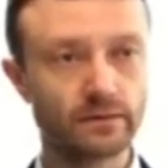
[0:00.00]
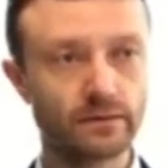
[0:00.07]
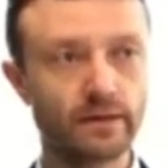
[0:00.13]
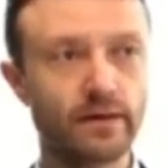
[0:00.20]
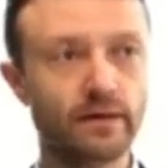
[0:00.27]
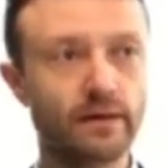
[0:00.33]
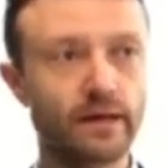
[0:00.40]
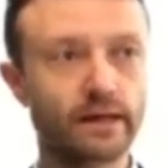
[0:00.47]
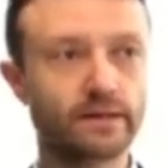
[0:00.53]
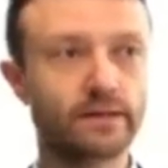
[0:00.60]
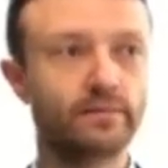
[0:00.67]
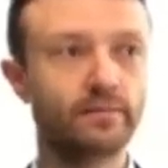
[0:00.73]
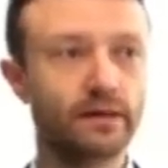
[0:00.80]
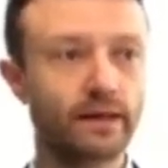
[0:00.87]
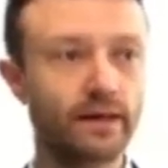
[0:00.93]
Next
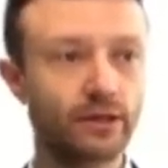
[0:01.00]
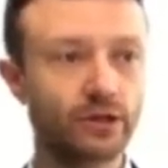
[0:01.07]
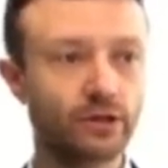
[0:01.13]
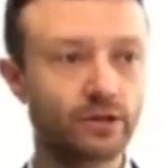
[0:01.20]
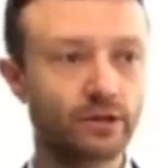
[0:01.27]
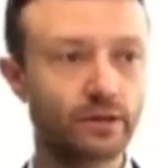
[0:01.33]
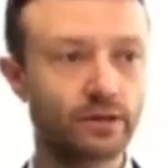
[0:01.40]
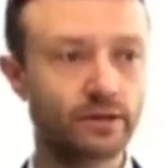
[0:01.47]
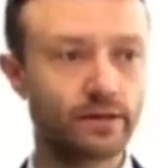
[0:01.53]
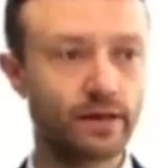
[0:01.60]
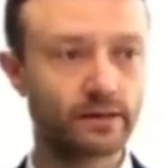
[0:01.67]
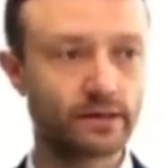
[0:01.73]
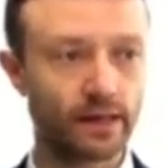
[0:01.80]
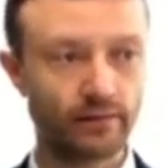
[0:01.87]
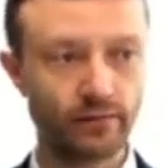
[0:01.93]
implication is
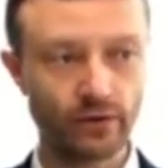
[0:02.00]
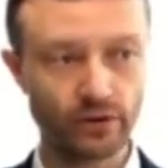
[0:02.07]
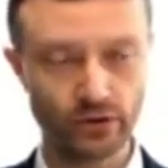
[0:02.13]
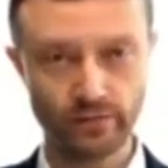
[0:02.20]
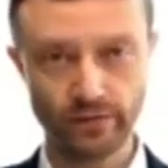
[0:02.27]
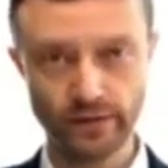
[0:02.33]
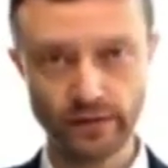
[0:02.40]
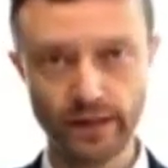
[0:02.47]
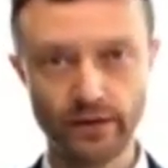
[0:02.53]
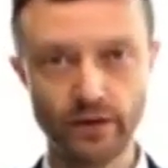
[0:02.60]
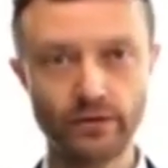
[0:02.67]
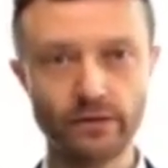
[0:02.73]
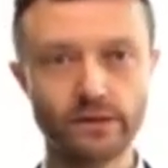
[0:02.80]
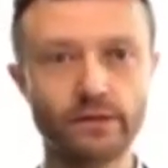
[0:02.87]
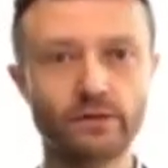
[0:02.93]
that conversion of retained
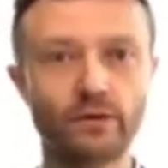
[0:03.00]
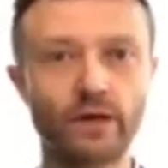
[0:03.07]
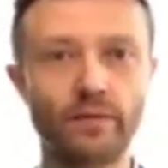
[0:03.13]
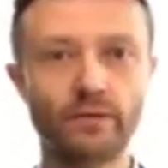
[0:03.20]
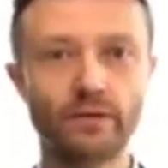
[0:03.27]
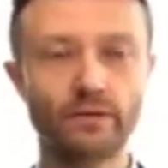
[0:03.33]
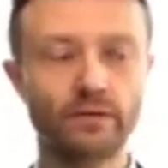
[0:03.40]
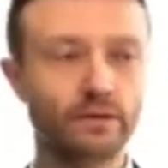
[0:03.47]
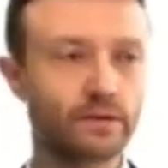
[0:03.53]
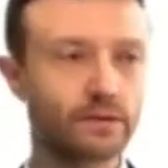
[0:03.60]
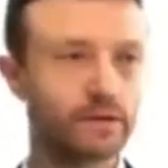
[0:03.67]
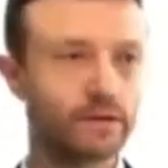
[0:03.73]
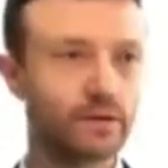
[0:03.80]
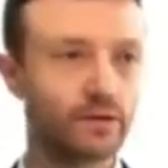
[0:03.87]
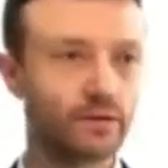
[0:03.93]
earnings into capital
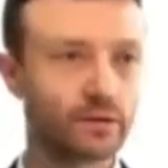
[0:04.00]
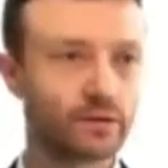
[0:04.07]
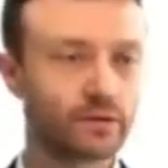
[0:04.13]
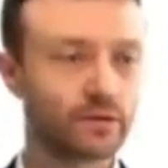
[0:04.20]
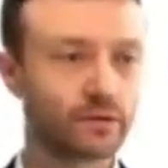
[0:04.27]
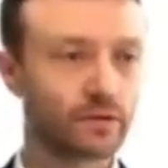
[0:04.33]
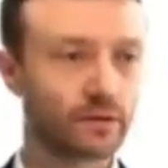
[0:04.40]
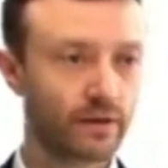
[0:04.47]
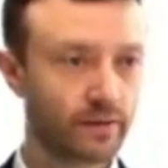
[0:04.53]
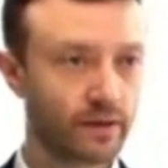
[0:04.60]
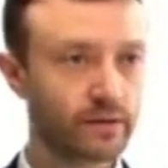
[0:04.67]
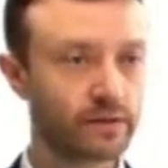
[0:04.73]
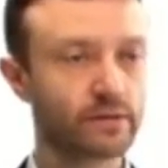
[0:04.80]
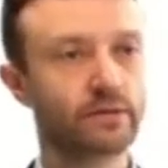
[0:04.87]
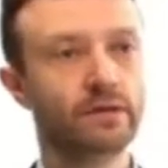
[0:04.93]
is not
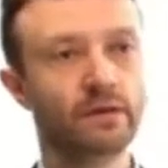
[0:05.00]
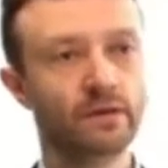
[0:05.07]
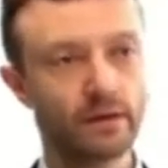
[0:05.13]
dividends.